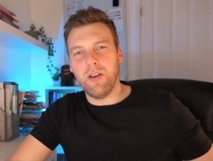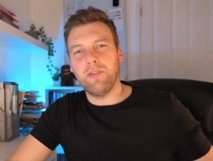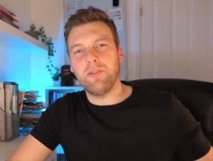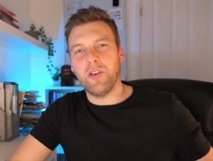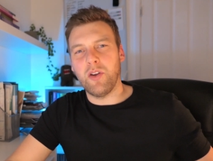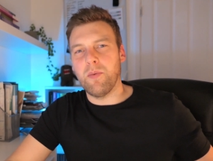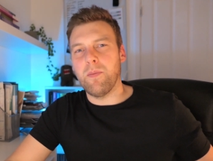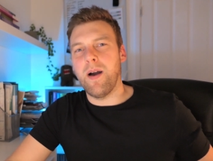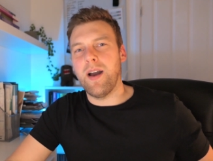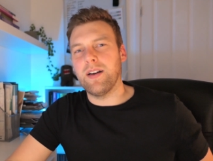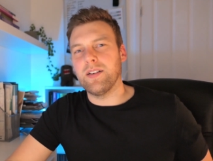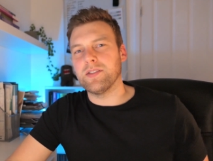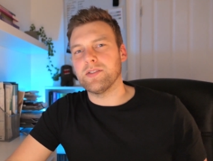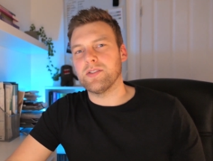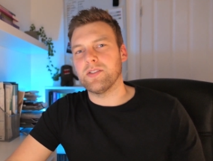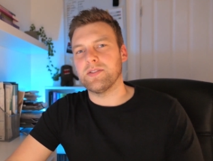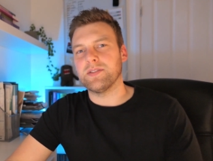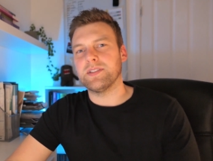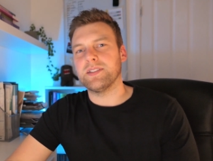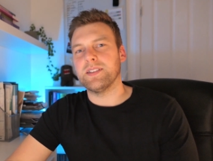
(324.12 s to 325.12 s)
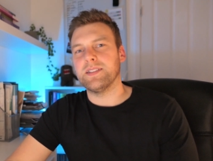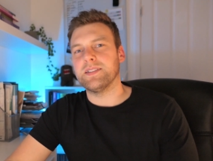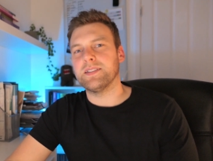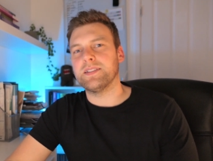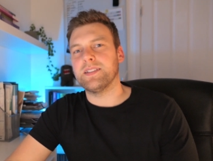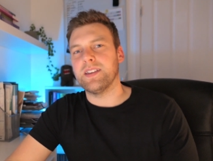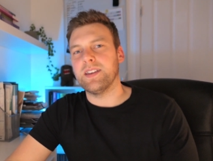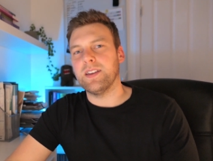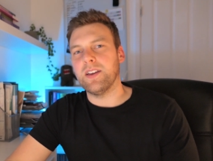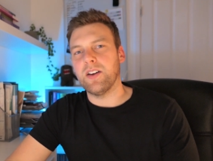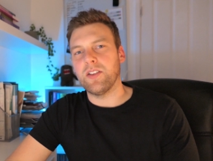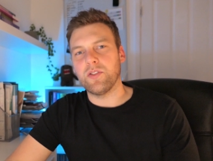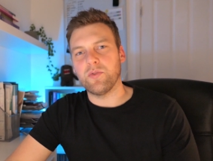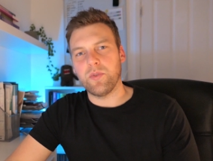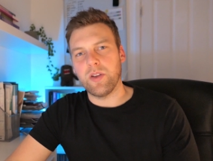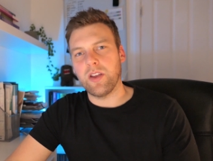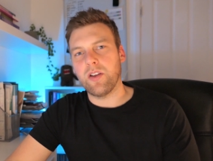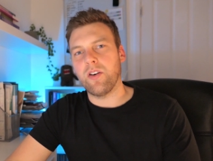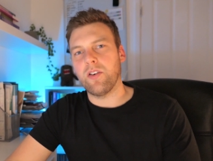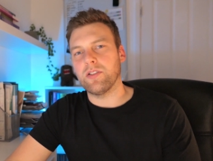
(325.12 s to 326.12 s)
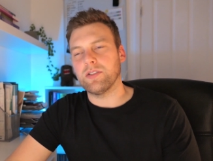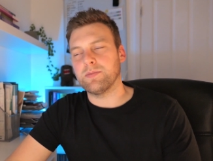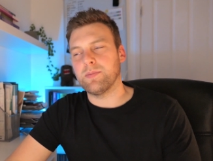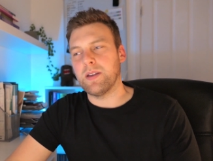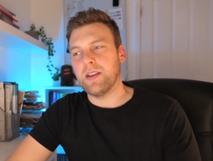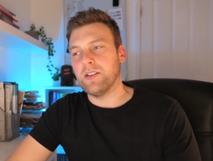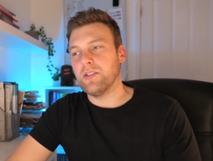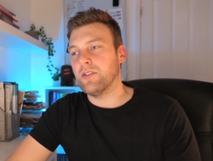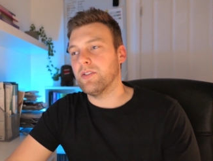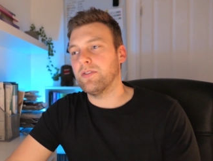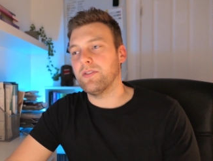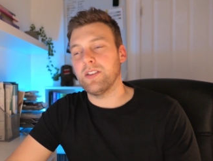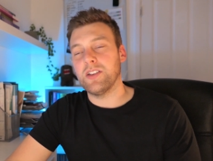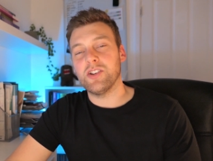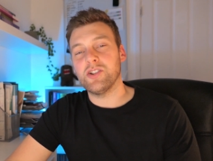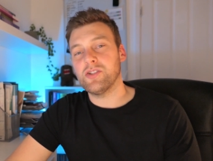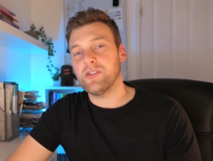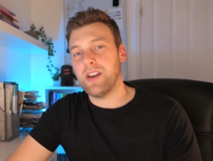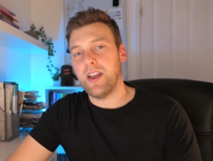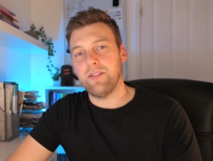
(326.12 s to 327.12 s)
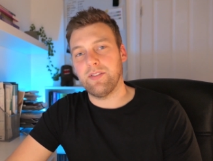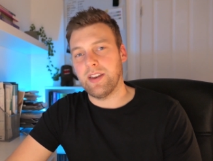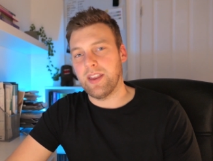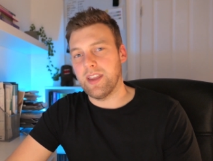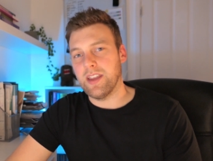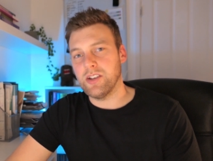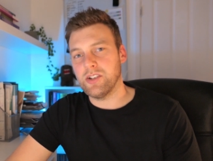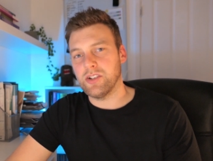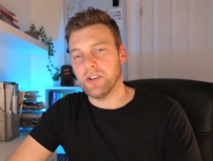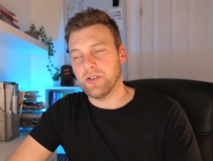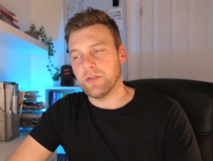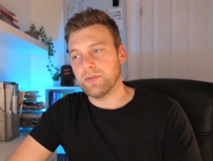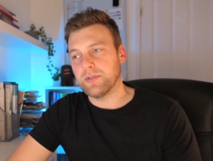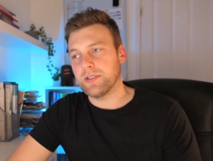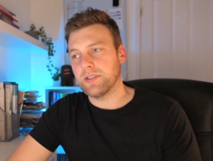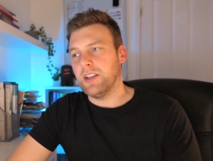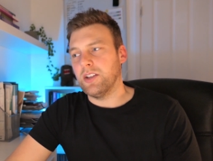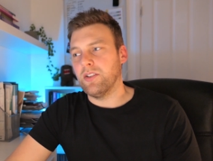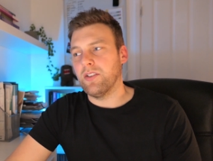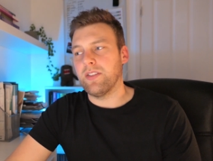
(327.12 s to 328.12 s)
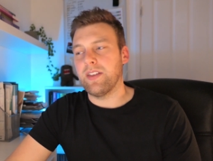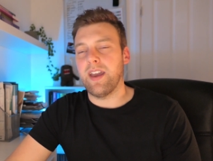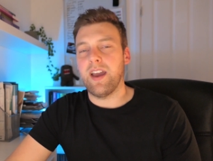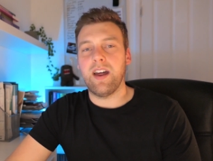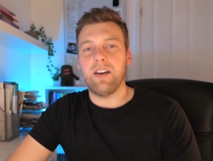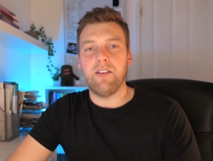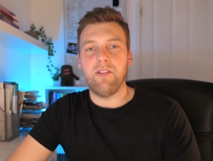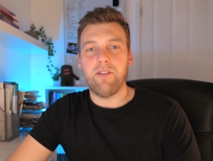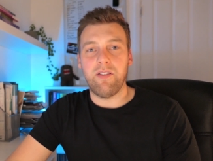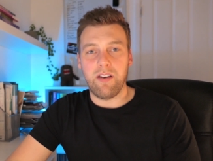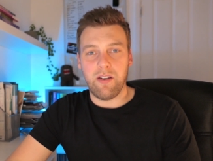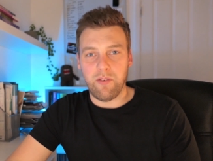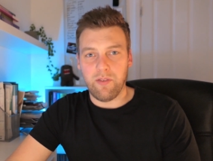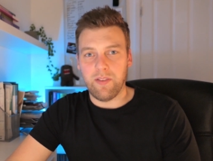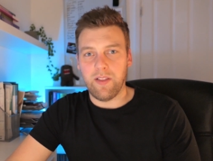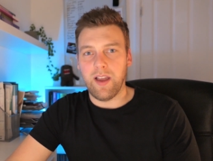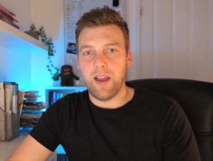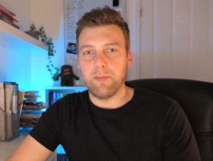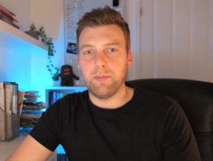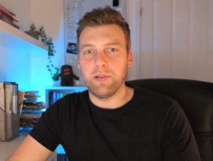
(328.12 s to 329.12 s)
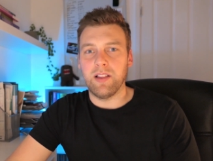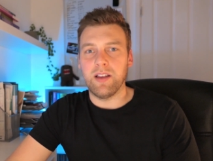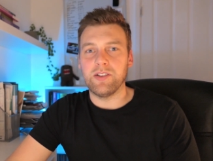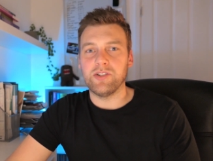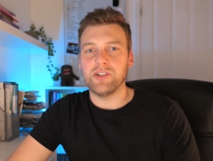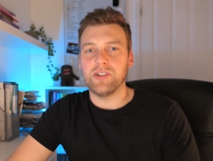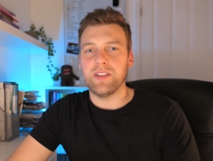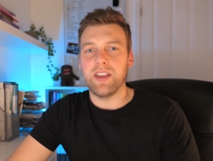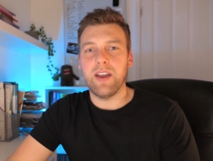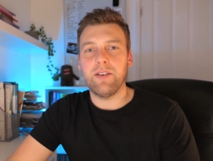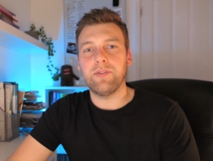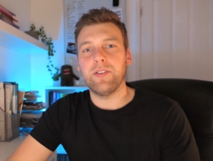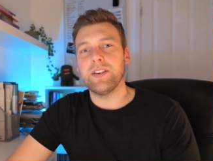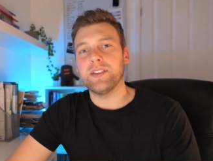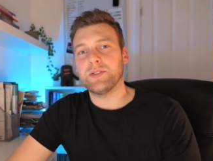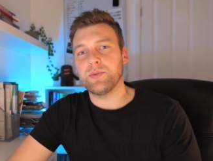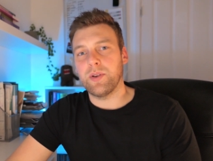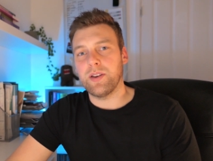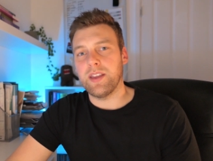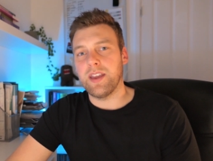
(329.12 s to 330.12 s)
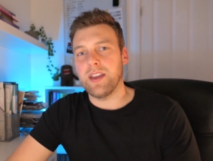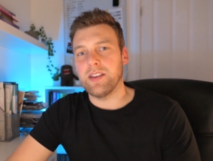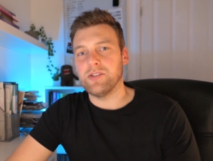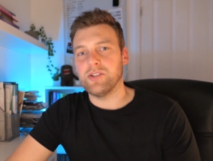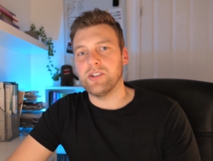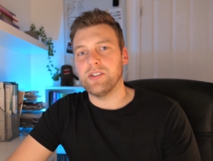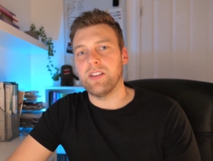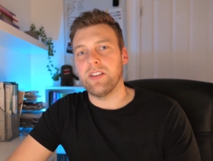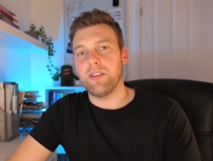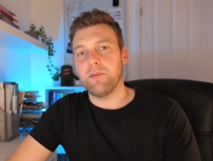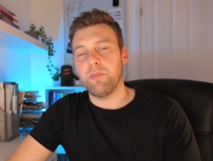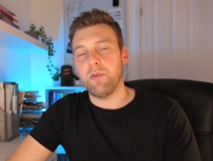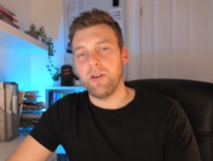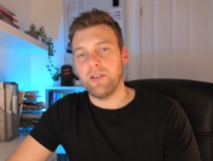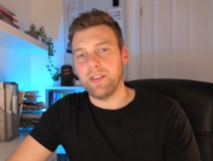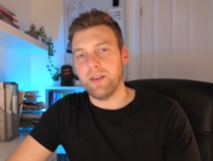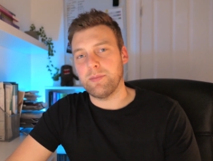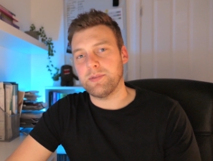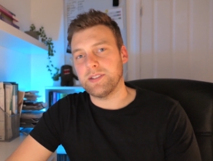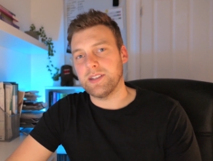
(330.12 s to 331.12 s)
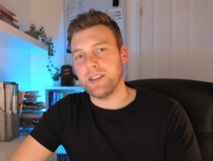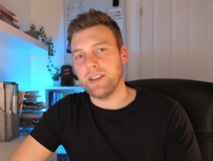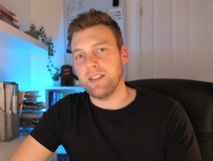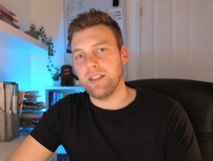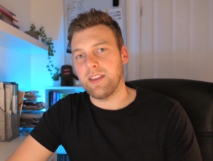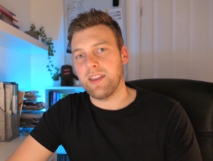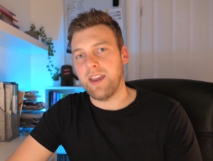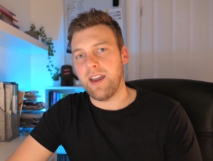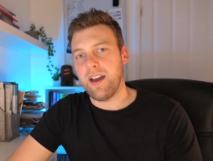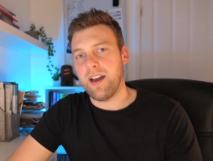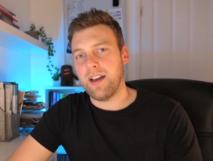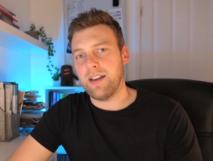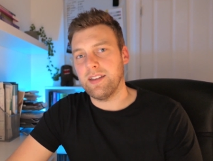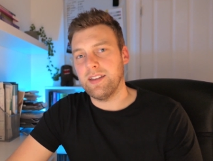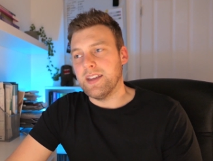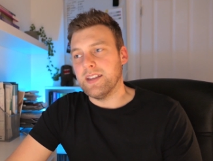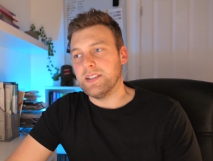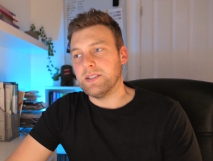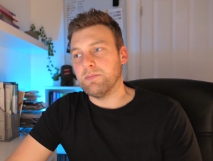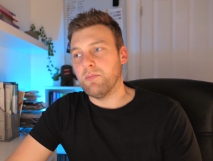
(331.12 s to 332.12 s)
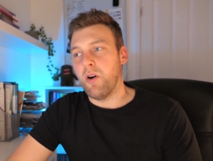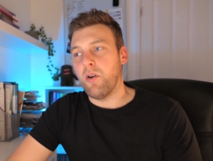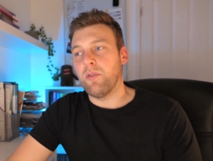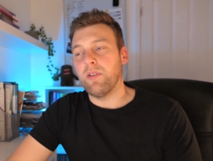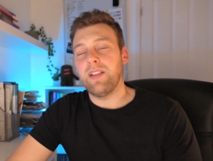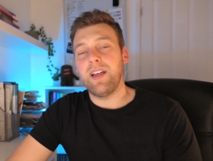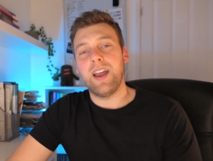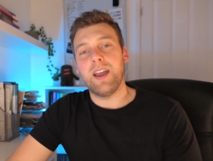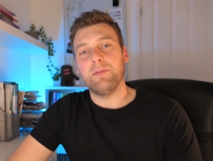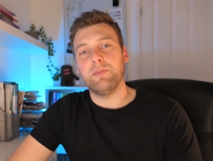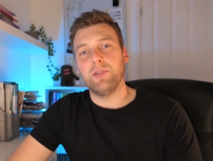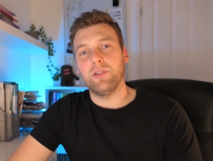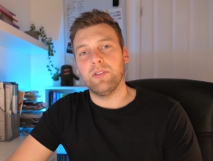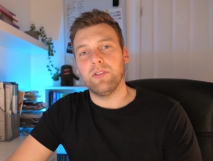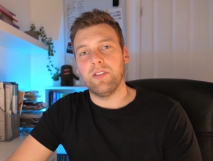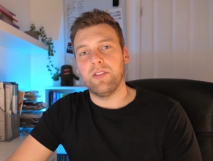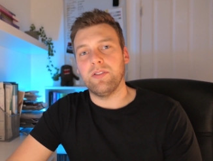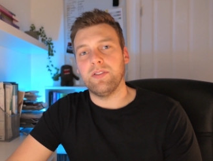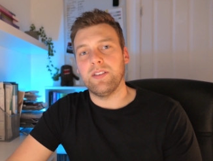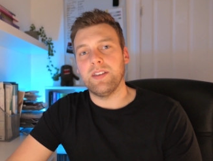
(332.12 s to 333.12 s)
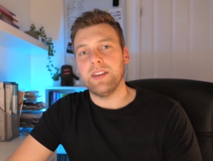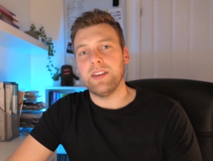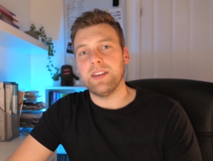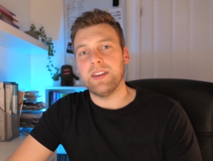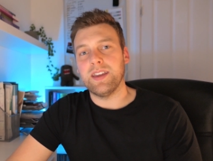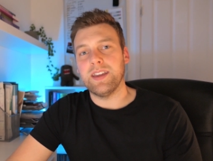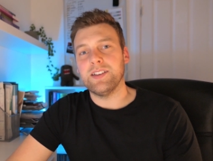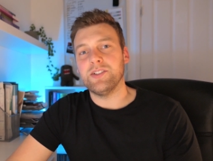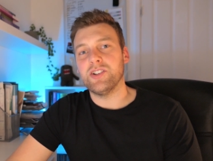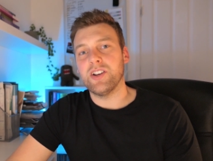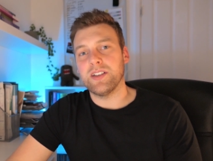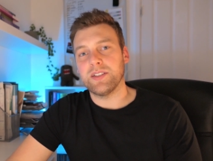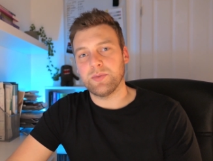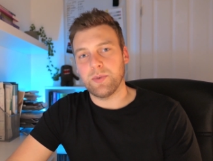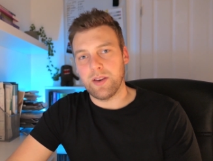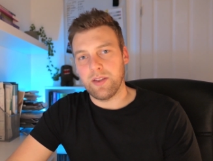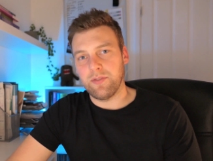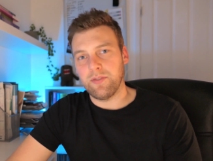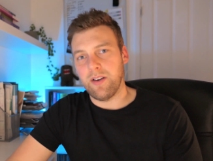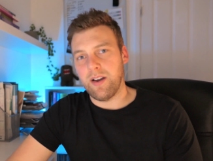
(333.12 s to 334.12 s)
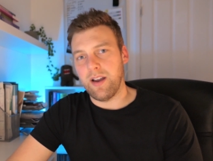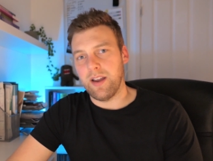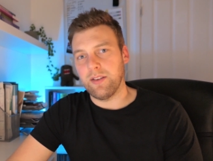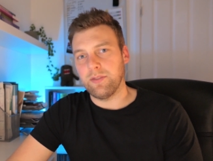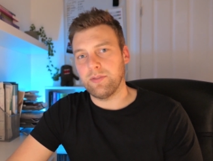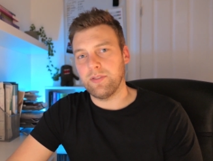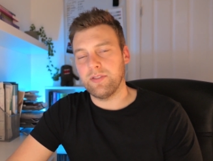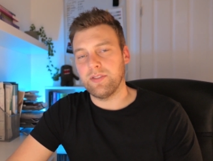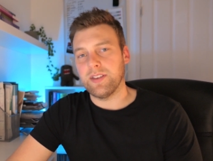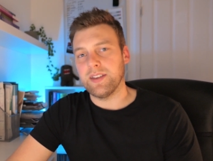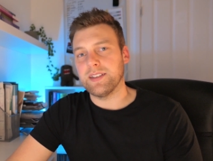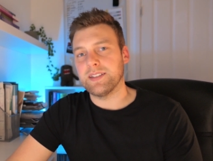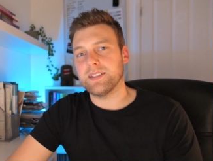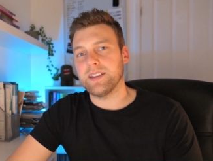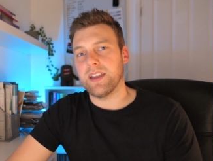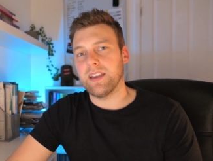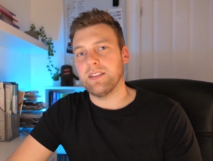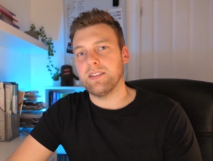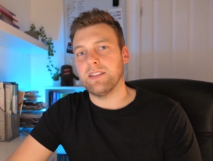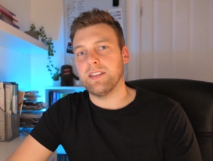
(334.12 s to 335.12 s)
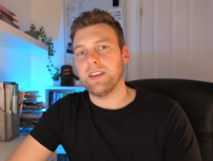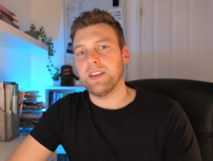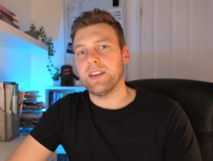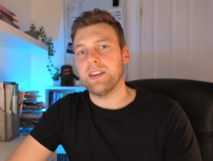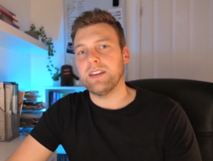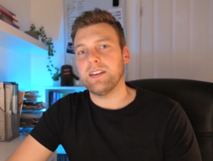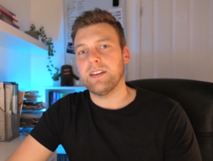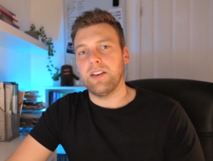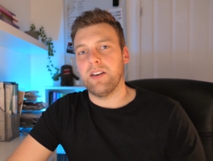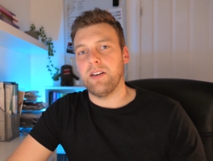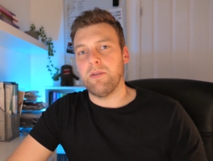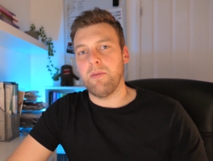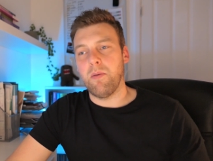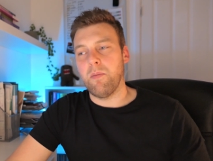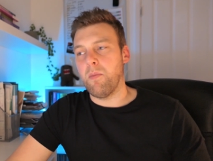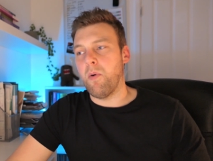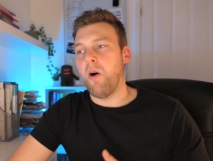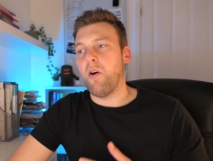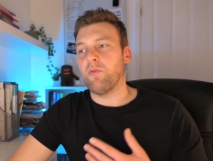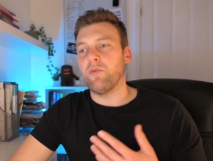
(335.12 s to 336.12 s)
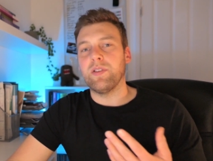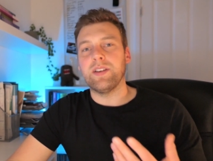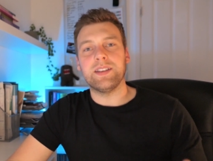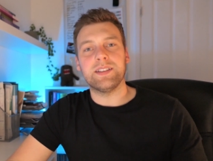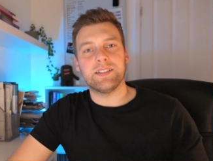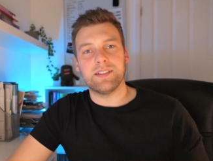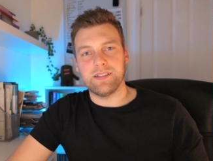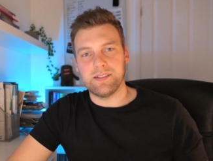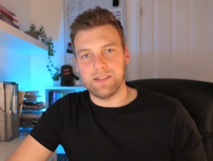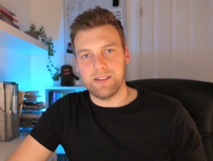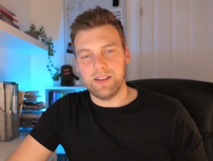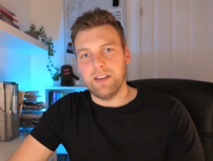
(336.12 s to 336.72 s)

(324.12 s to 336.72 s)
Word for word: a few miles on since the recall's been done, then you shouldn't have any issues. You know, they are a very reliable engine. The FA20 engine that they put in that particular car is more reliable than the EJ25 that you see in the more recent